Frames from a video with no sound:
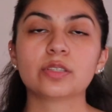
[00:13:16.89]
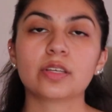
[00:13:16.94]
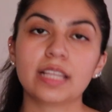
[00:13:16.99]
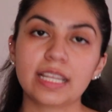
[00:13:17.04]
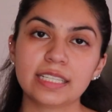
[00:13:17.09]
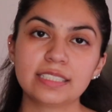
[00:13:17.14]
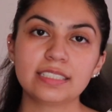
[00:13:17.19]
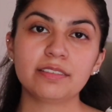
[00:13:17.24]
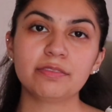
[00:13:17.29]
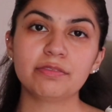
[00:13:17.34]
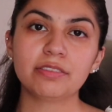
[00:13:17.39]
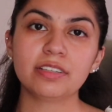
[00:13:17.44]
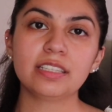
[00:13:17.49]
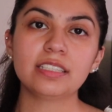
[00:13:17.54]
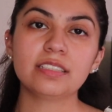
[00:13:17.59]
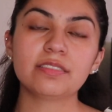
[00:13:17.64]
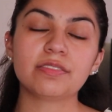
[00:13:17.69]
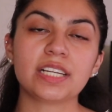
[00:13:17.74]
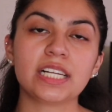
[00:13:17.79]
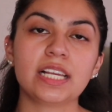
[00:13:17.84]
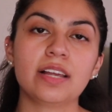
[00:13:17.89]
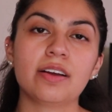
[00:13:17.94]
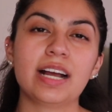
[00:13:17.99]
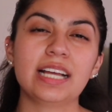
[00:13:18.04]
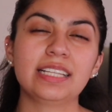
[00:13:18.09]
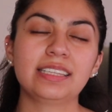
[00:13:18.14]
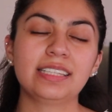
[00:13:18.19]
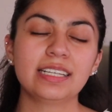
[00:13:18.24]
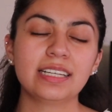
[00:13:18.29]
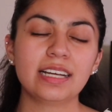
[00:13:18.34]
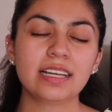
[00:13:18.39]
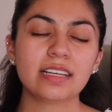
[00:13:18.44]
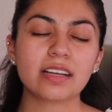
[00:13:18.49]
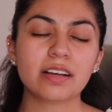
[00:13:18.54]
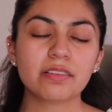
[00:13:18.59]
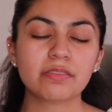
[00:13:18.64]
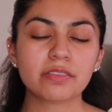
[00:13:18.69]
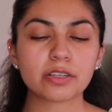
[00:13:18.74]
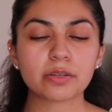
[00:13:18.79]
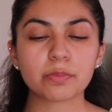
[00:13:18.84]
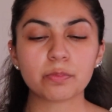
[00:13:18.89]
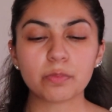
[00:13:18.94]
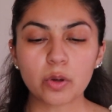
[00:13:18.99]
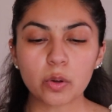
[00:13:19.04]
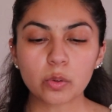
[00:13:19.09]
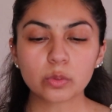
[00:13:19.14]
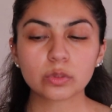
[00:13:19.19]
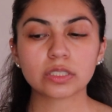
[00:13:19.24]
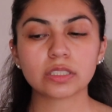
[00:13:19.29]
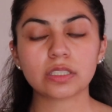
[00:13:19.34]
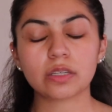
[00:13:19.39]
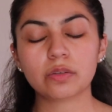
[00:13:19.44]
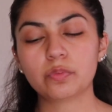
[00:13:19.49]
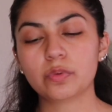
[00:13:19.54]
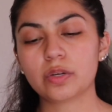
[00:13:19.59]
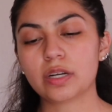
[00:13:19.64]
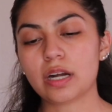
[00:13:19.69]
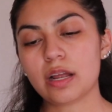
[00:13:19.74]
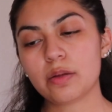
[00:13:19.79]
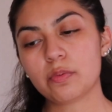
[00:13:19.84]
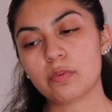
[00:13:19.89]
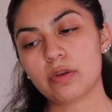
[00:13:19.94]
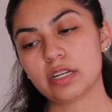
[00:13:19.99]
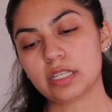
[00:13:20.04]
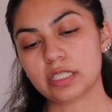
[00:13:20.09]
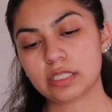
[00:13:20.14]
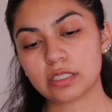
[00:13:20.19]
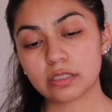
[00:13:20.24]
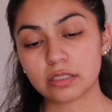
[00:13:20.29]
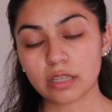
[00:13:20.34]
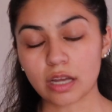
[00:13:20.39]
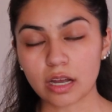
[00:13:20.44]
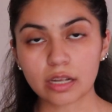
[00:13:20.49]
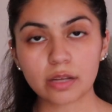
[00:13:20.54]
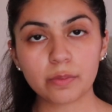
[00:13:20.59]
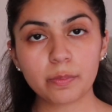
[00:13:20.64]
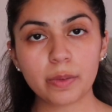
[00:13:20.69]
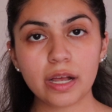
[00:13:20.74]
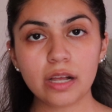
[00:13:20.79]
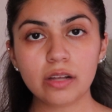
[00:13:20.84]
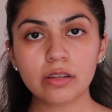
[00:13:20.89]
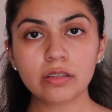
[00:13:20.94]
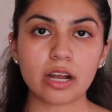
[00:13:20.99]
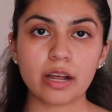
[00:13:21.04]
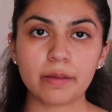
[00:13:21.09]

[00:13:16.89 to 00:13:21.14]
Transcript: So that's it for this video. I think I covered most of what I wanted to talk about.